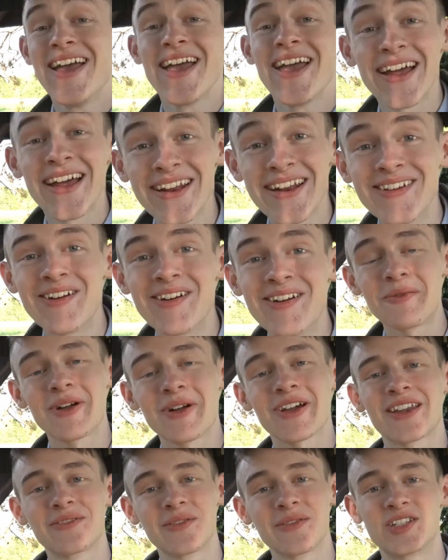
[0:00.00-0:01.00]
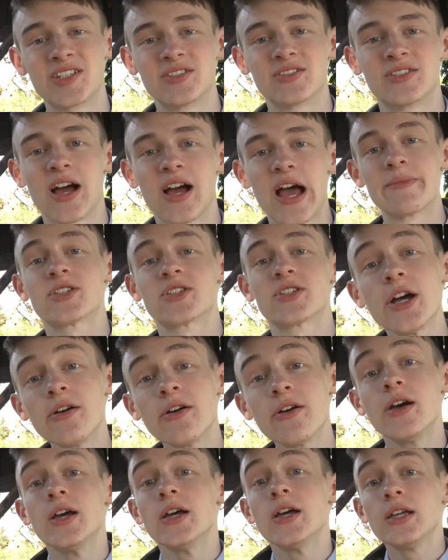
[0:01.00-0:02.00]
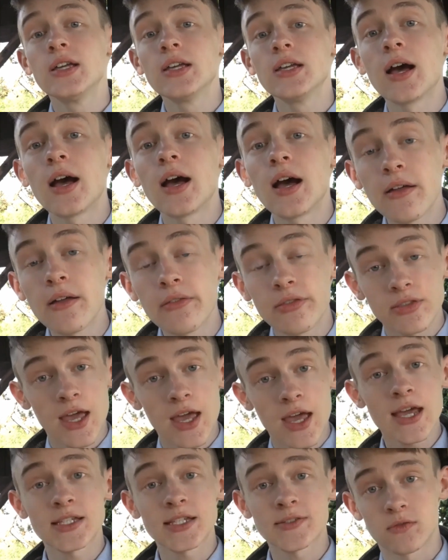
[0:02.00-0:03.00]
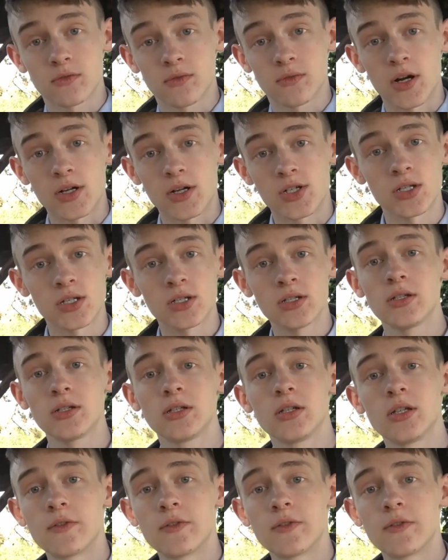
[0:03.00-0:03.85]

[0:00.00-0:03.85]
Anywho, I'm not gonna waste your time. So, uh, thanks for watching.